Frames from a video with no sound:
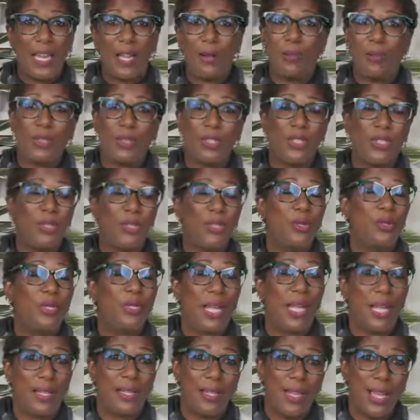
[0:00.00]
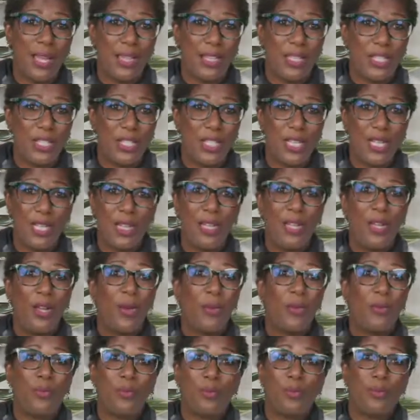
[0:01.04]
And with new technology,
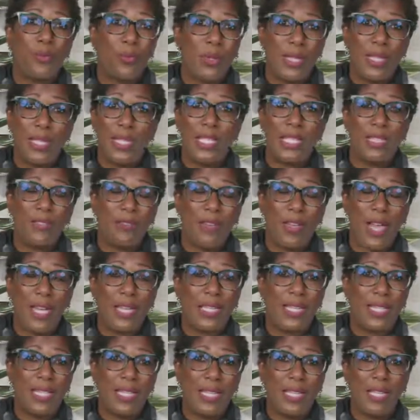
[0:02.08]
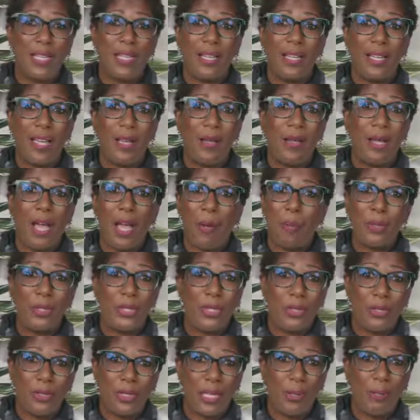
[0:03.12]
when this vaccine
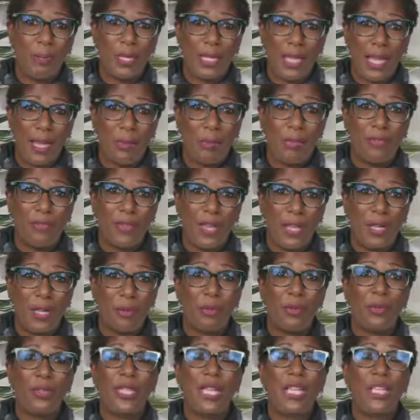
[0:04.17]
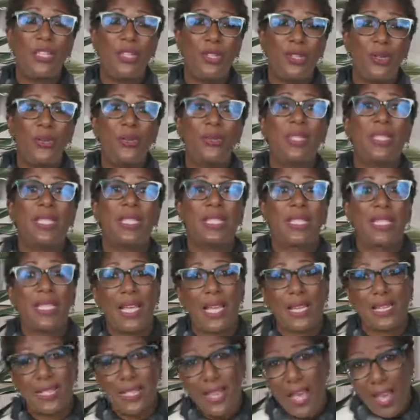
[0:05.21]
opportunity became available, they used this
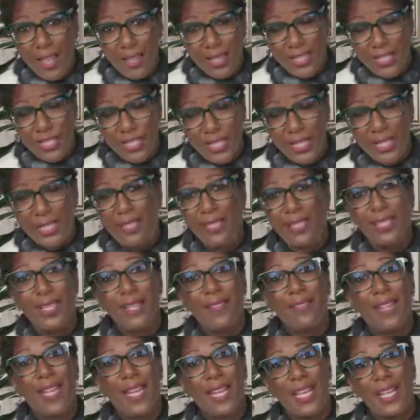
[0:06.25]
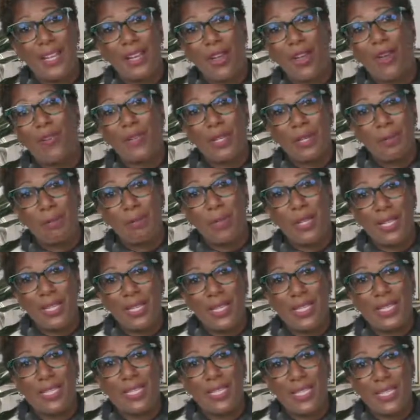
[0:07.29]
technology that had already been in
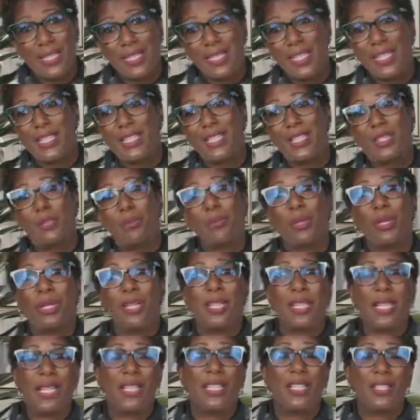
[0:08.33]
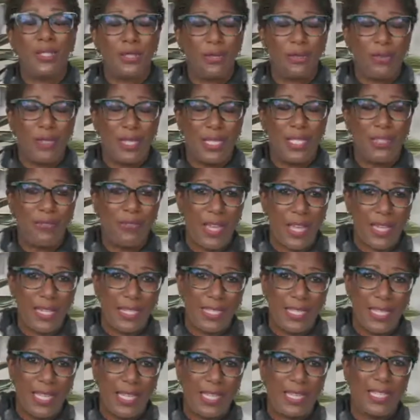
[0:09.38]
existence to put it into this
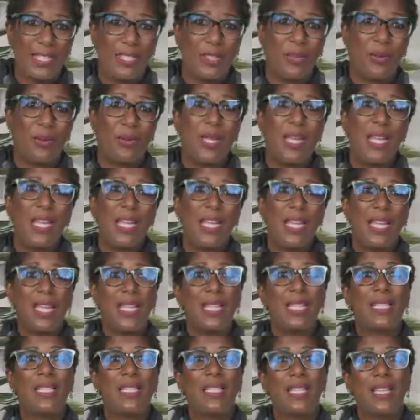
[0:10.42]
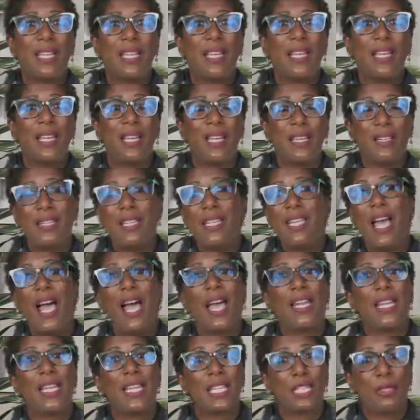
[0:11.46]
vaccine. So it is
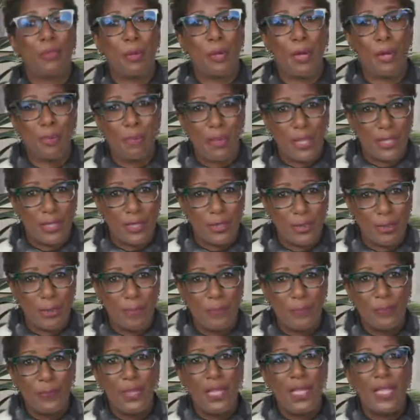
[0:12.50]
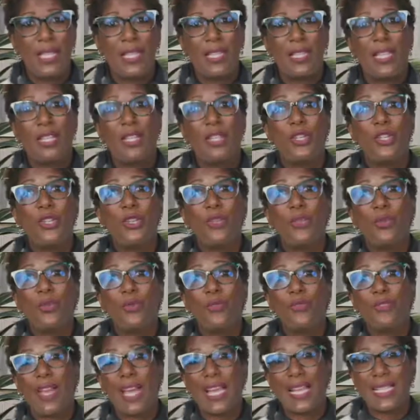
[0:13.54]
not experimental. The
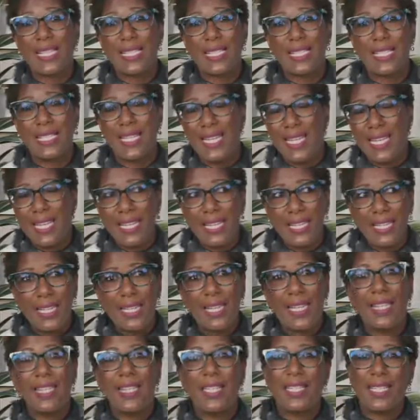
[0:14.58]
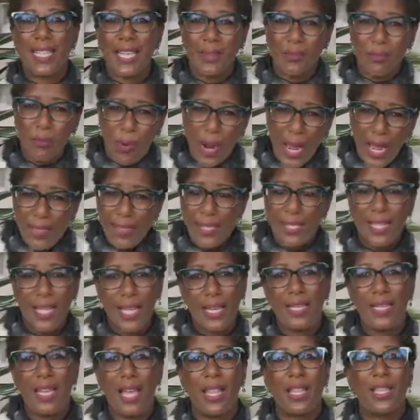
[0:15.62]
new vaccine and the way the
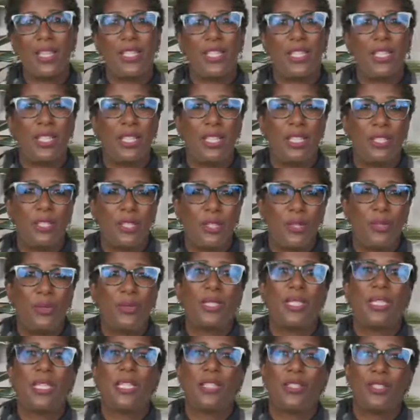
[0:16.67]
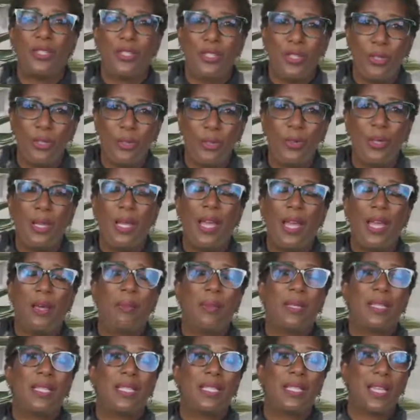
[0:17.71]
technology is used is new,
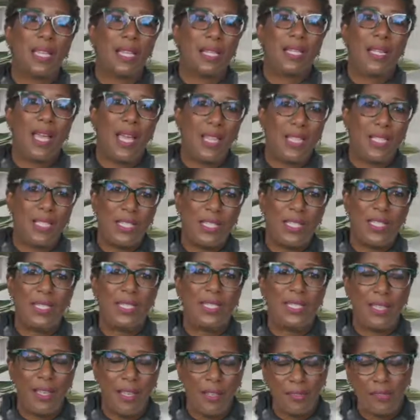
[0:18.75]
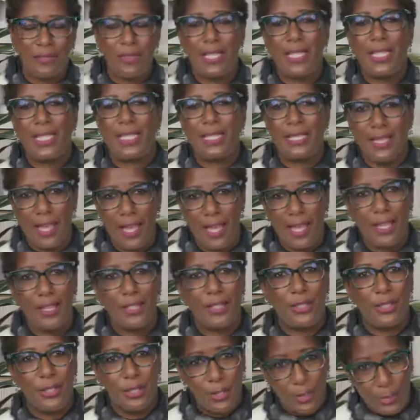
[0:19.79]
but the technology itself is not
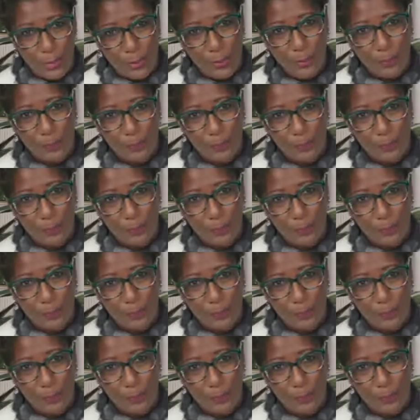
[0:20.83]
new.